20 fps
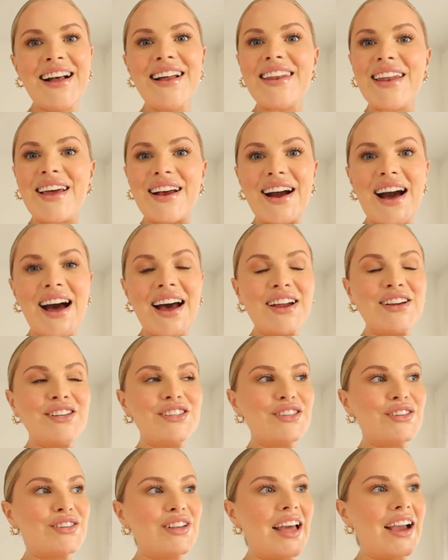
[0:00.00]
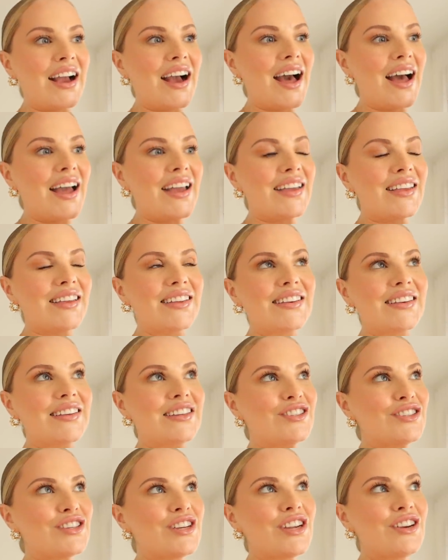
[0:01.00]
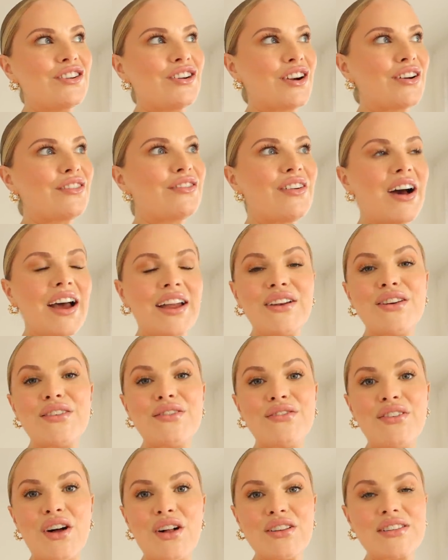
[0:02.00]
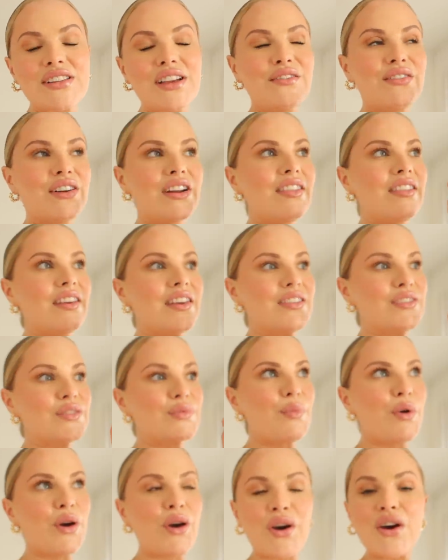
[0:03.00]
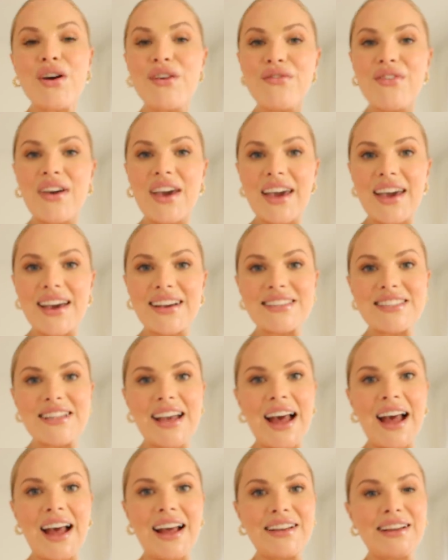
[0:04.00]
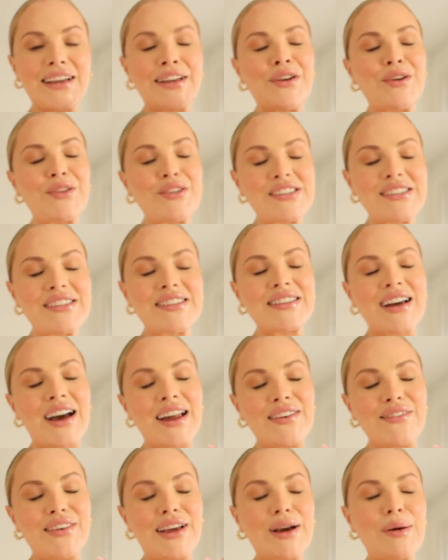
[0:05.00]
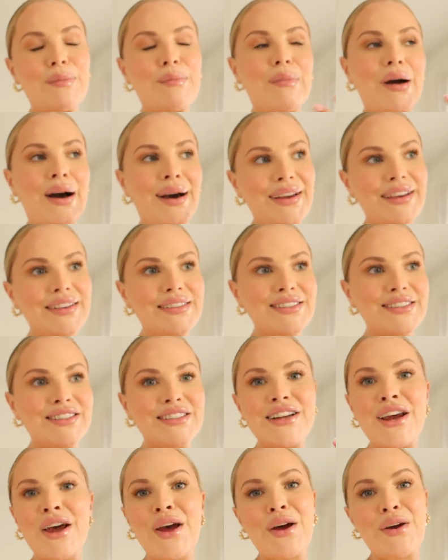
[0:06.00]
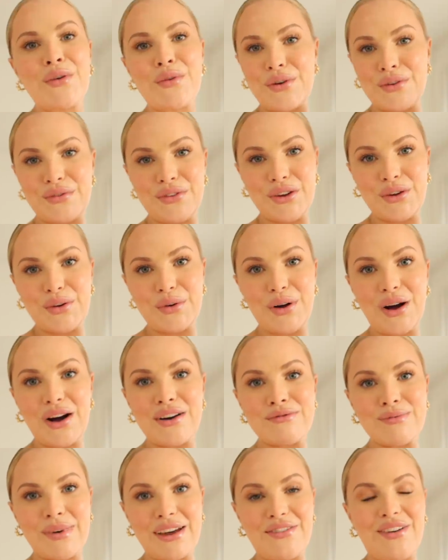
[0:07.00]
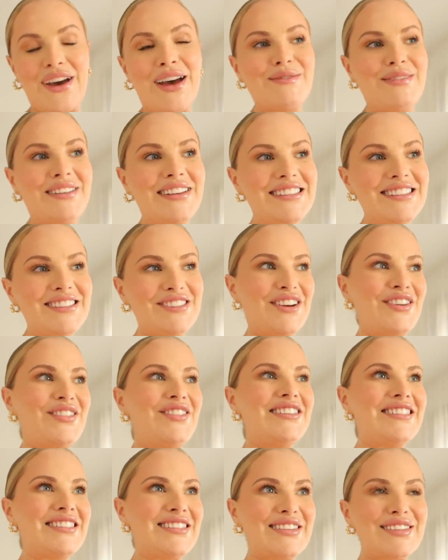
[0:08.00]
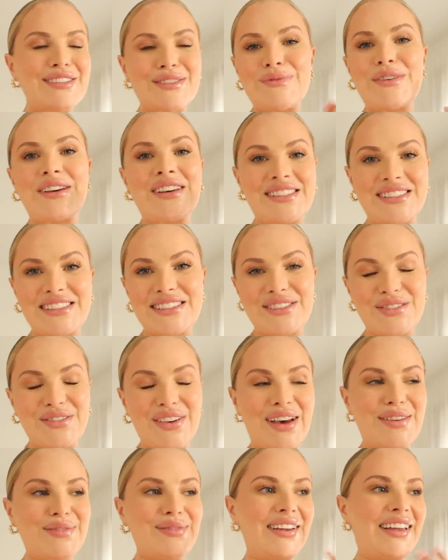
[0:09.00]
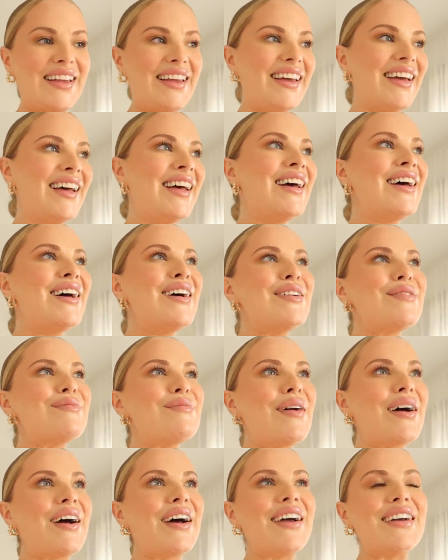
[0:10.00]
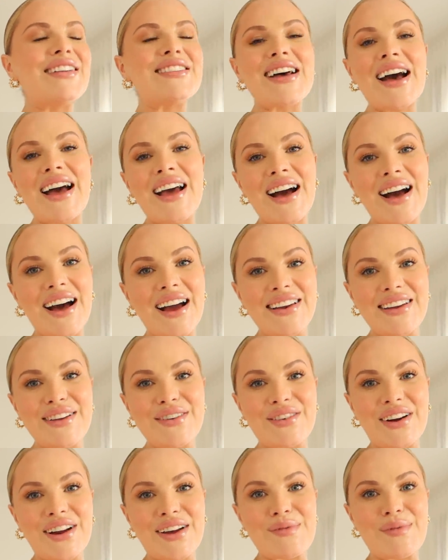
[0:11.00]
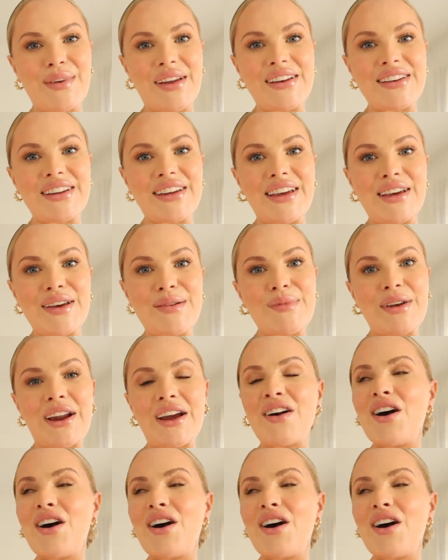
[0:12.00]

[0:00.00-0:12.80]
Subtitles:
like I do. Like, I can literally not find a fault. Everything is perfect. And I know this is kind of like a biased review of my family services because it's family, but I highly recommend him, and I